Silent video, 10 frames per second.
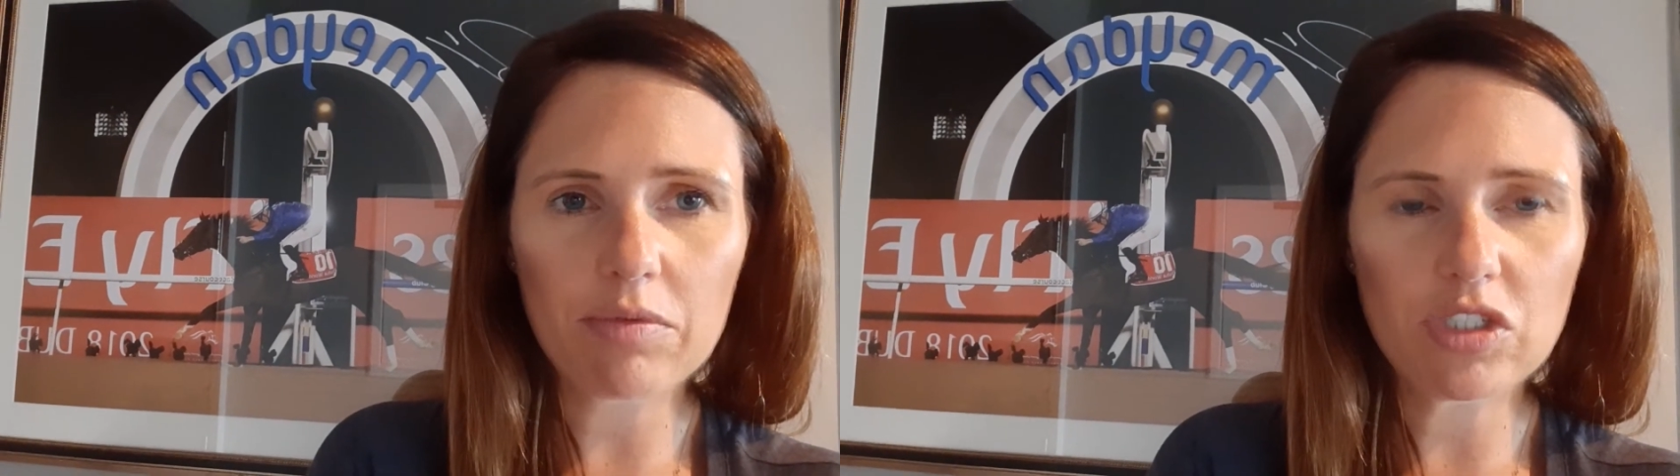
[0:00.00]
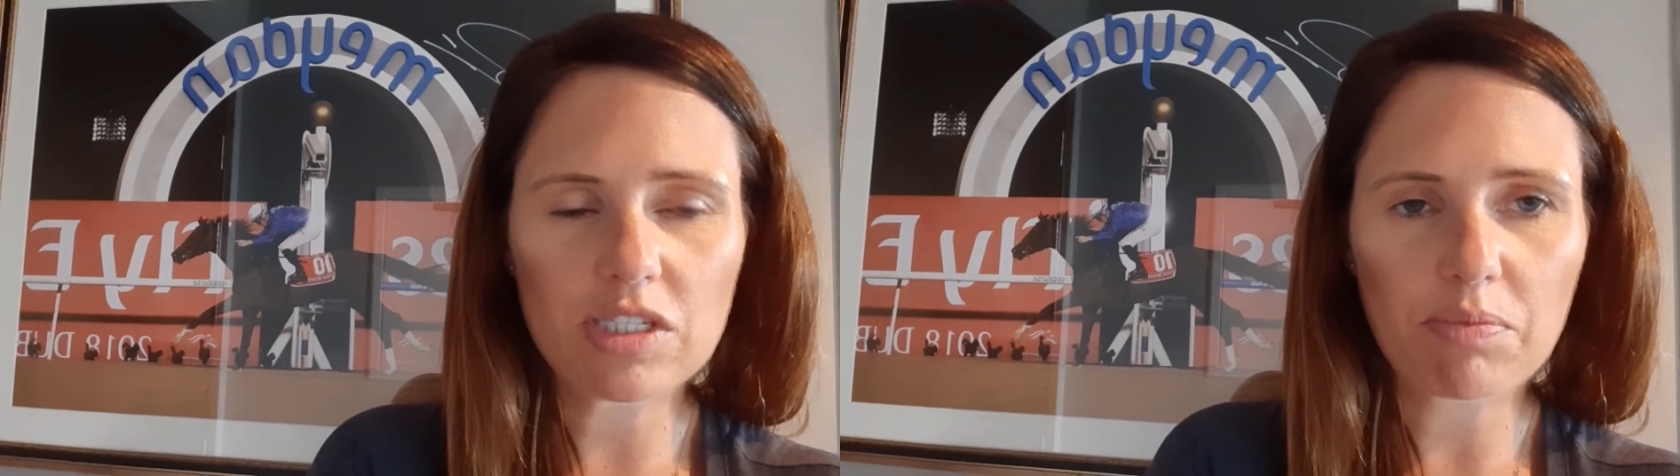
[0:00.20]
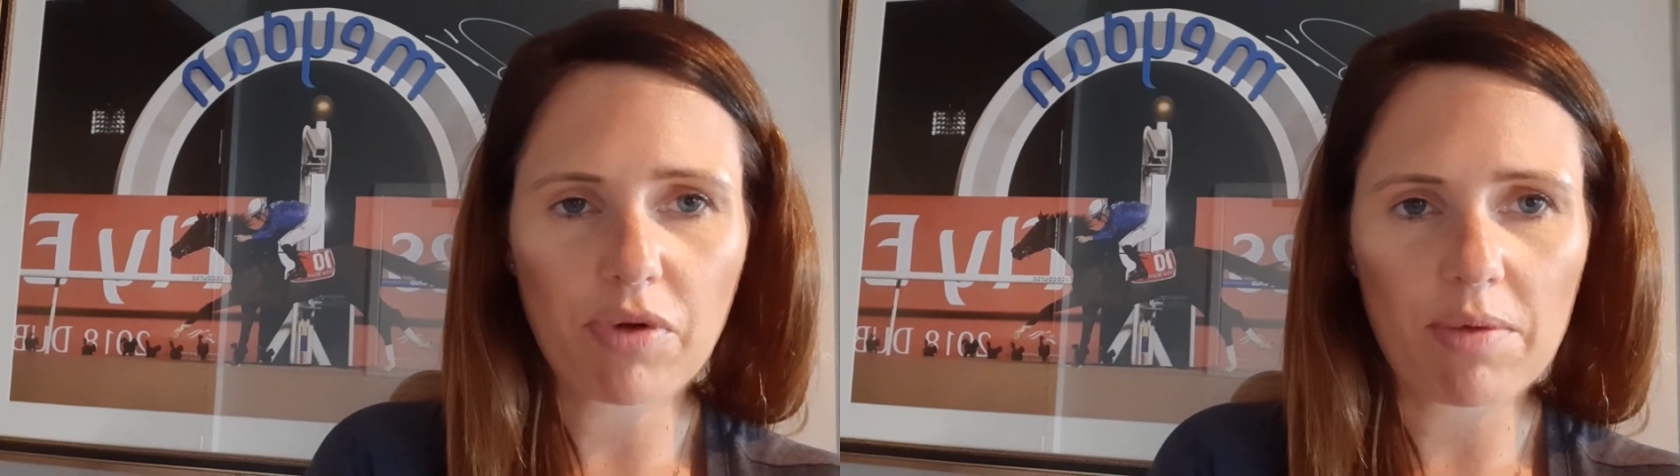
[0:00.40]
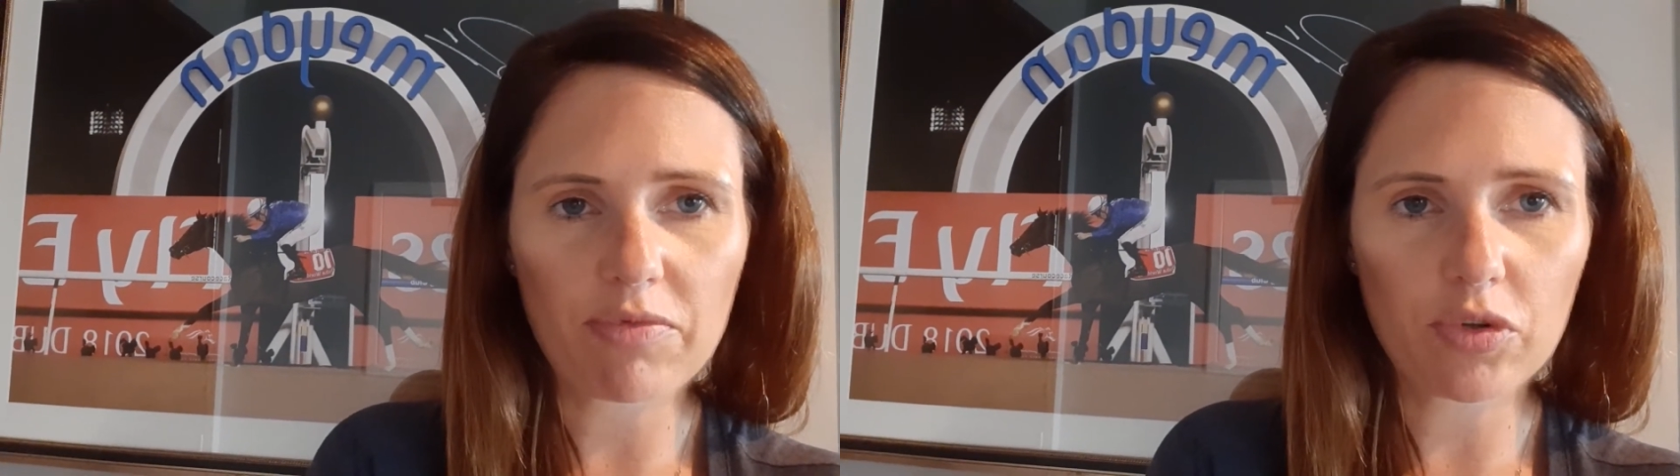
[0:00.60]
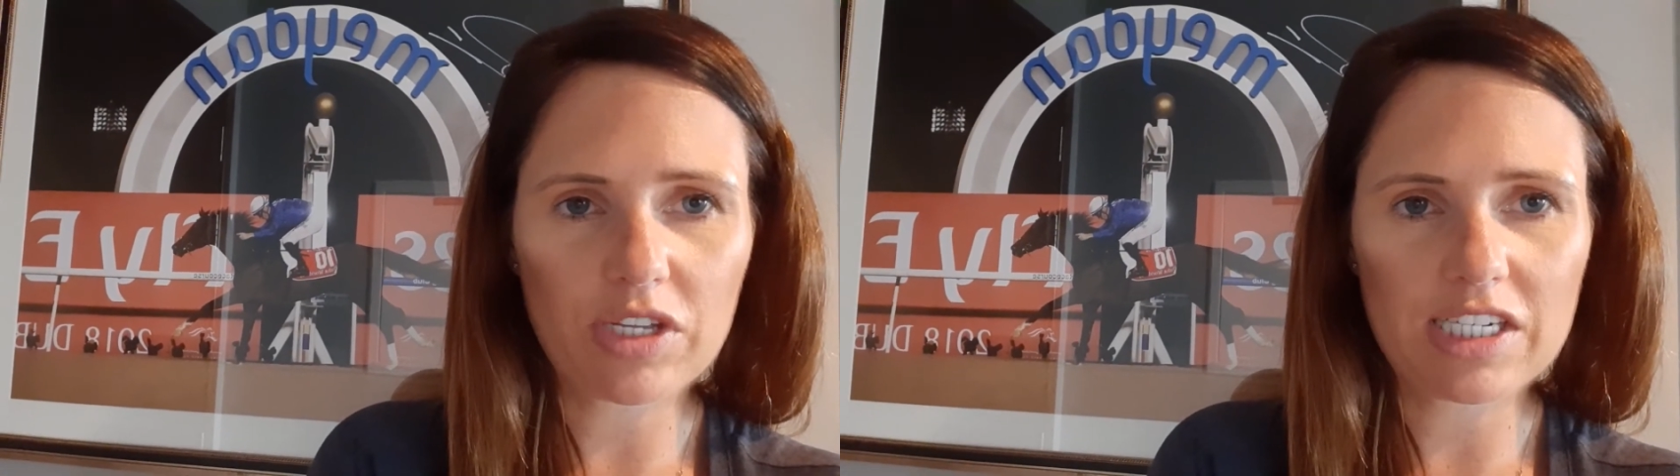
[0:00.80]
which is a prep
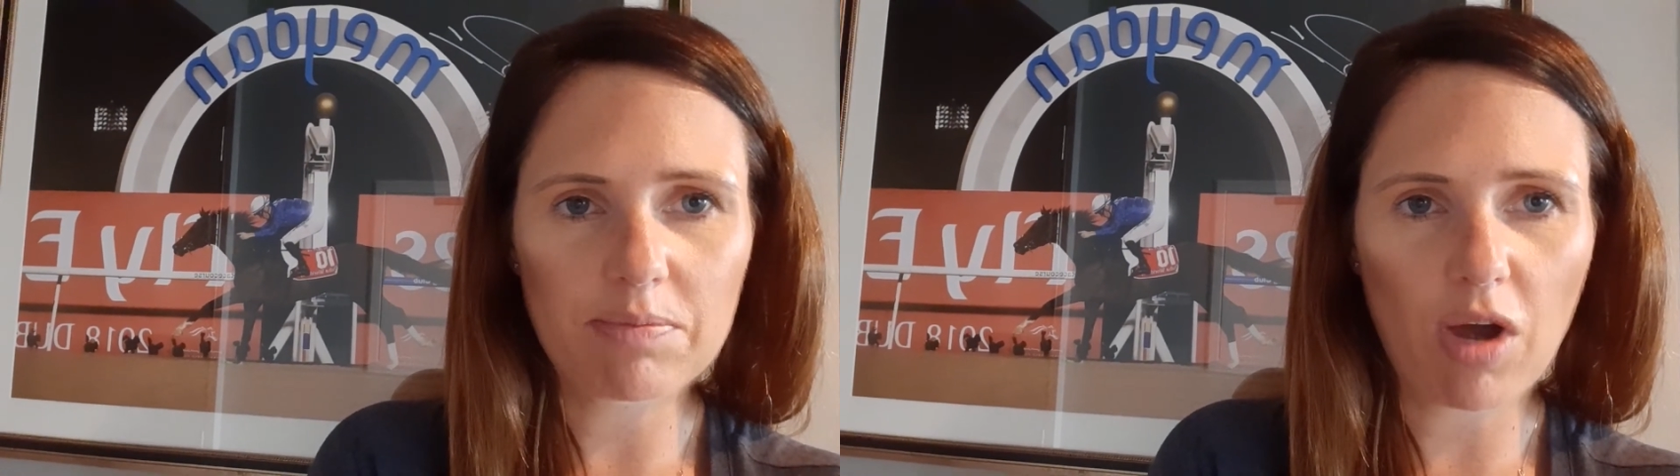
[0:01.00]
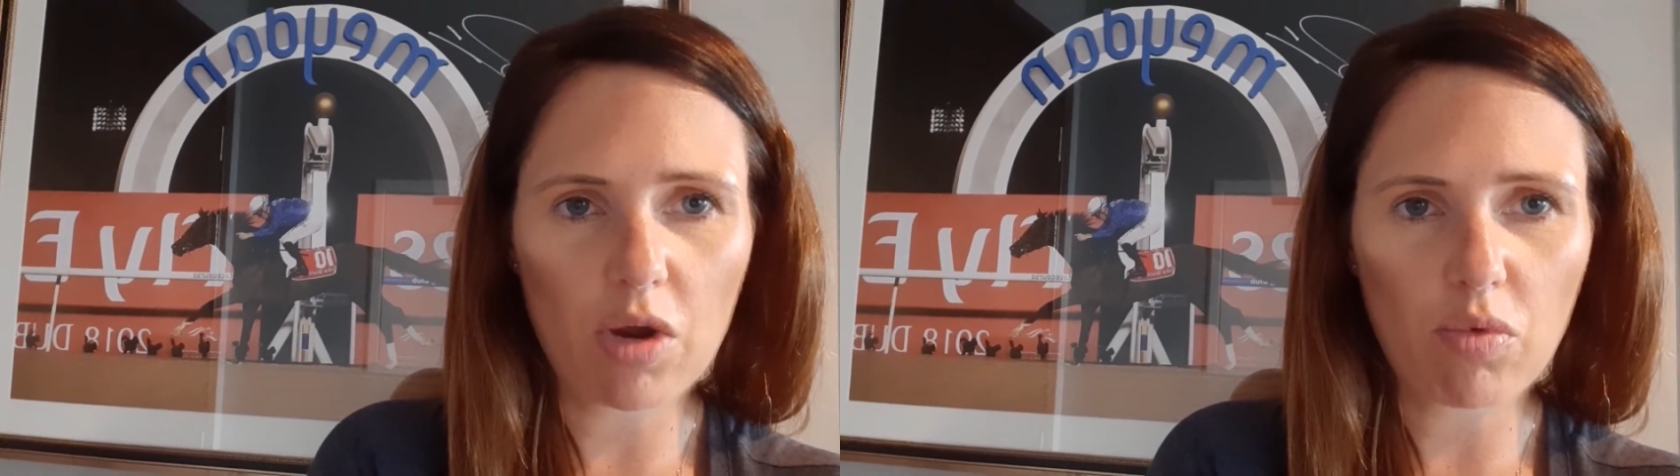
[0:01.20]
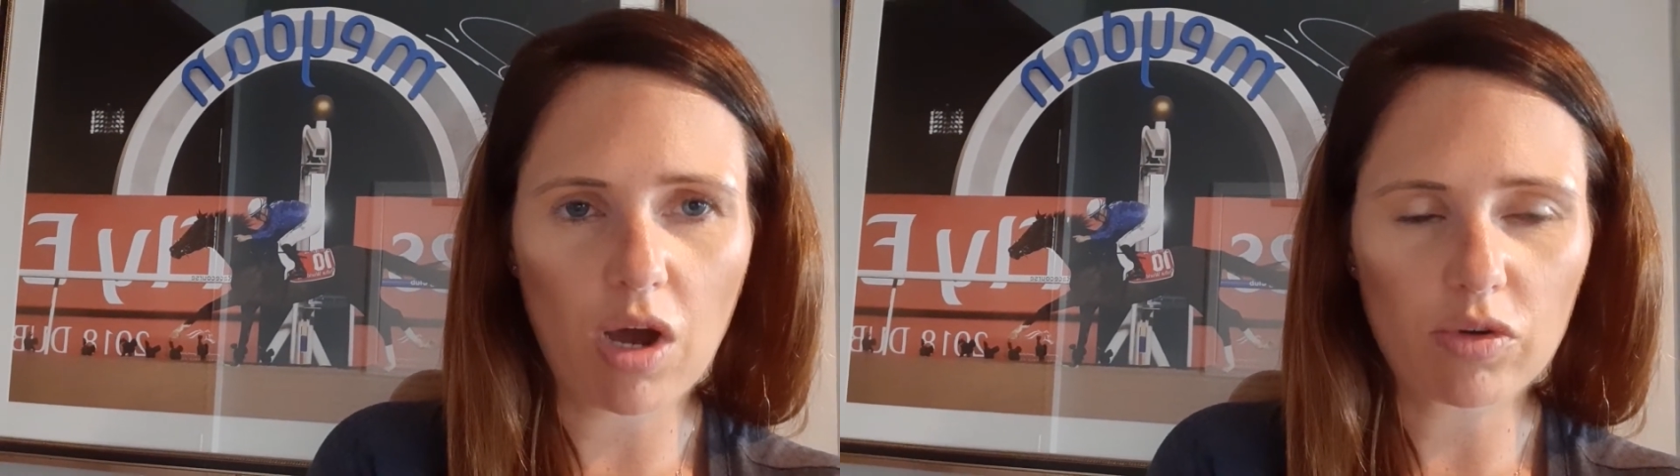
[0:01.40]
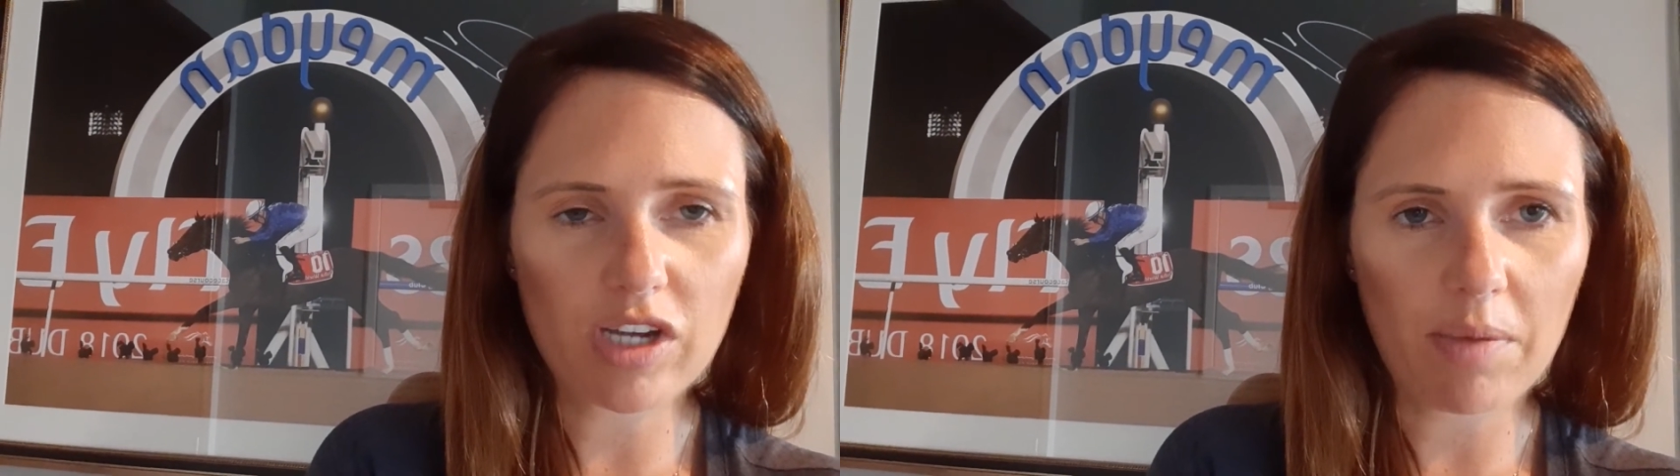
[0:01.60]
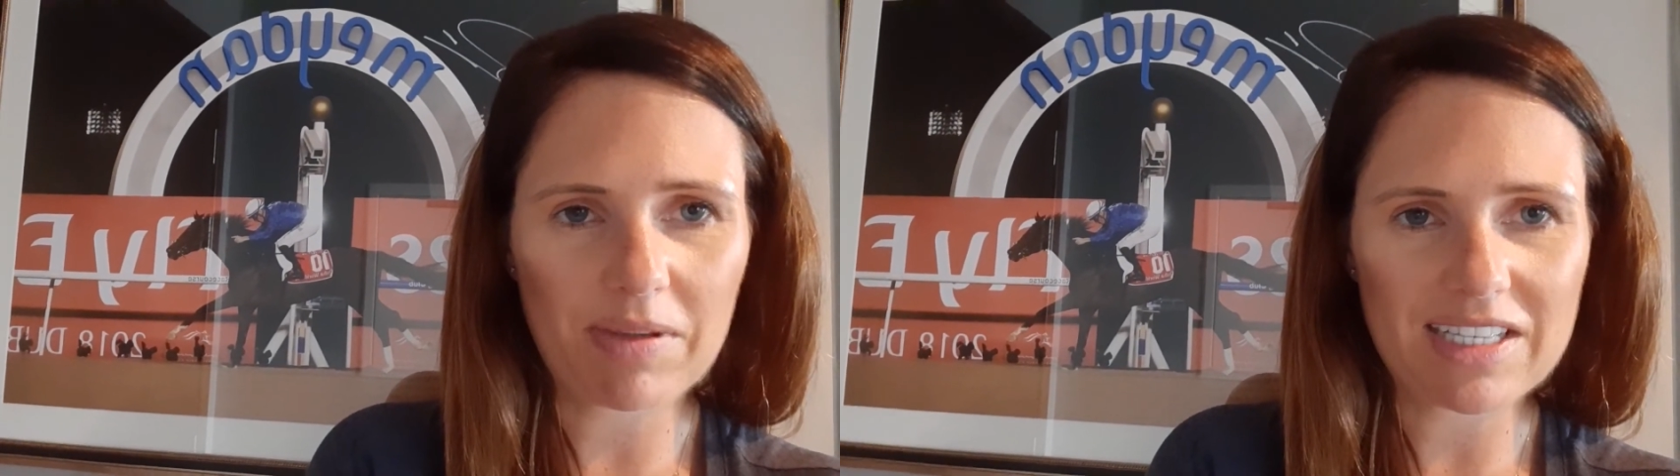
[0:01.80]
for the Dubai World
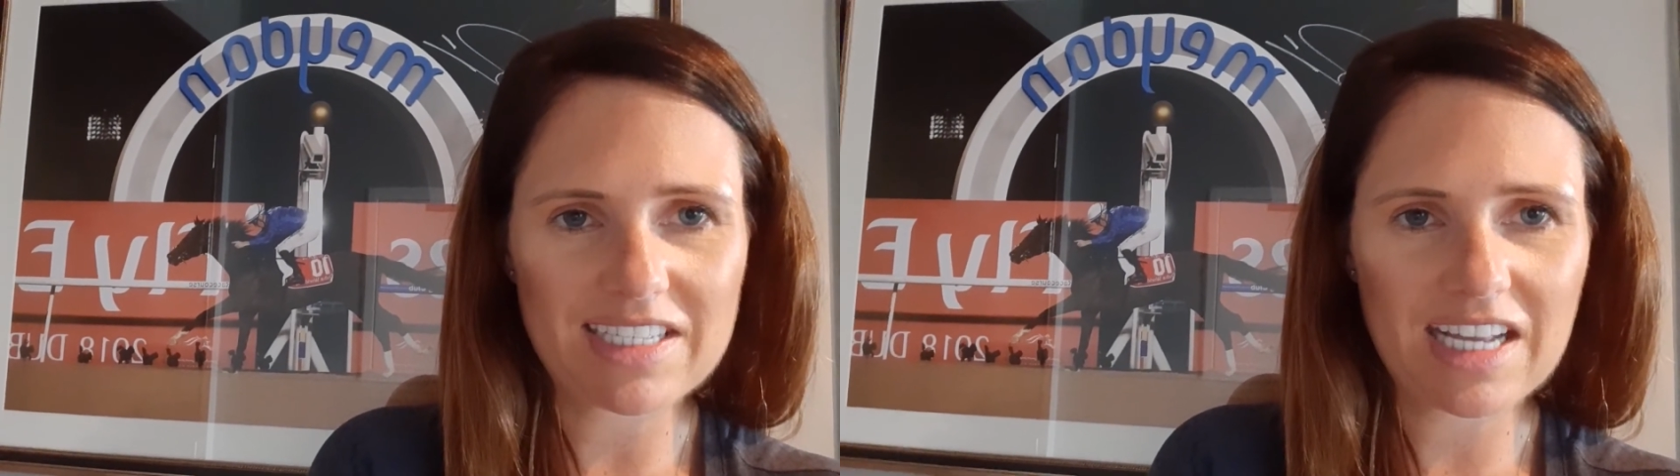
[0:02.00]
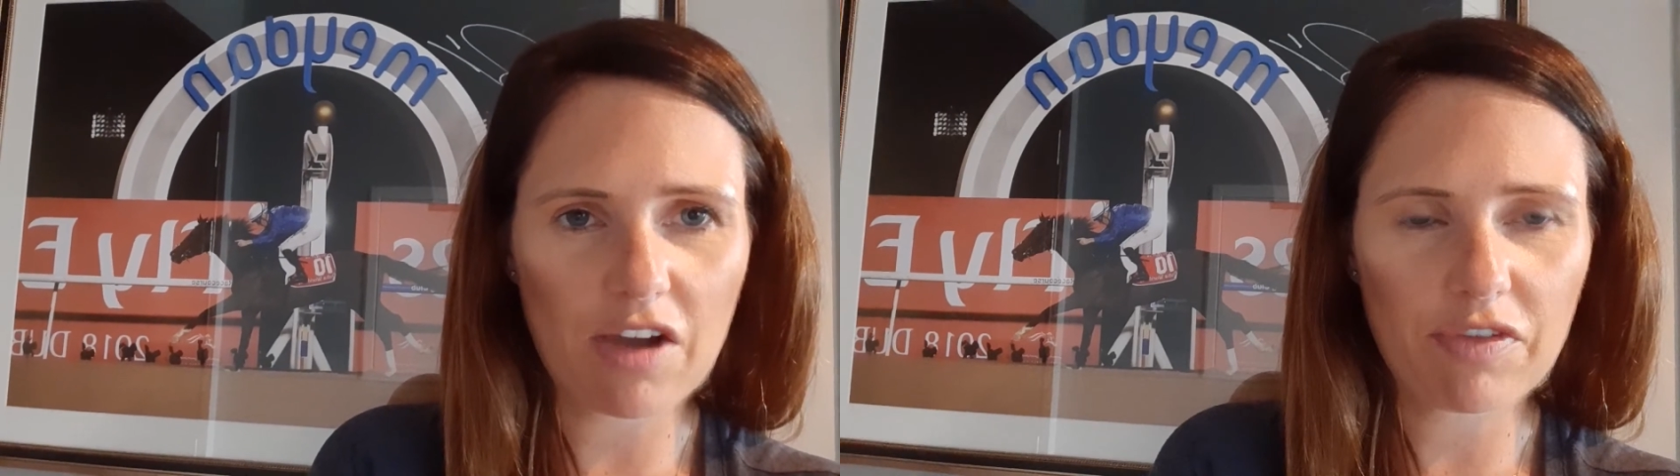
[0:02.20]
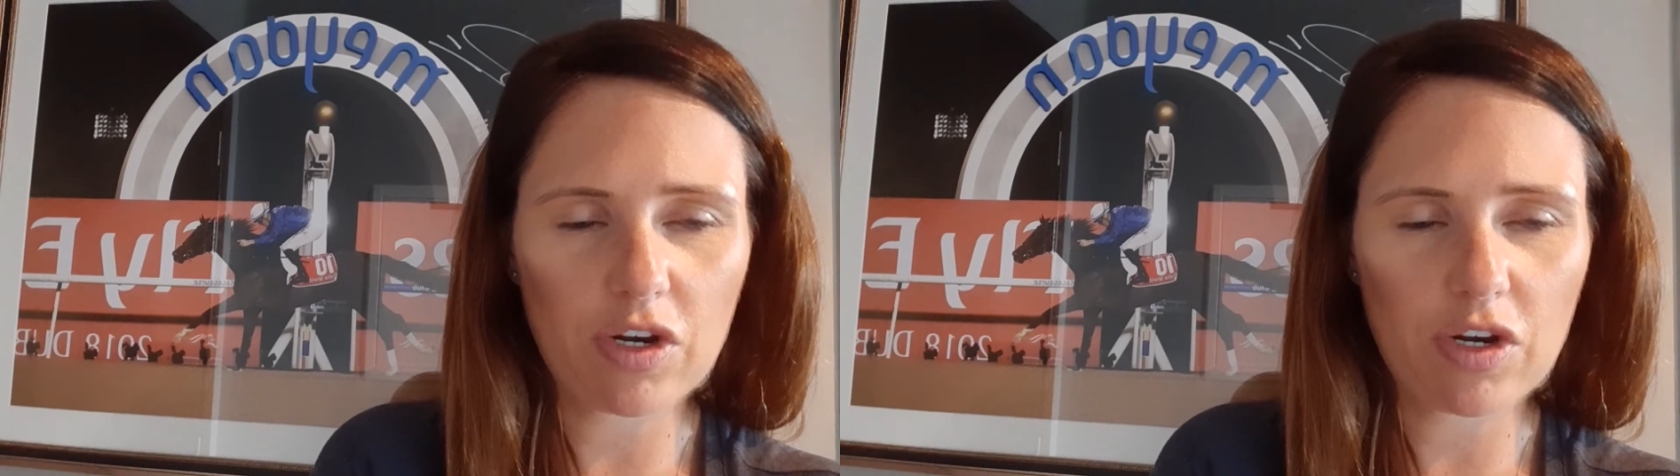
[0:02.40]
Cup itself.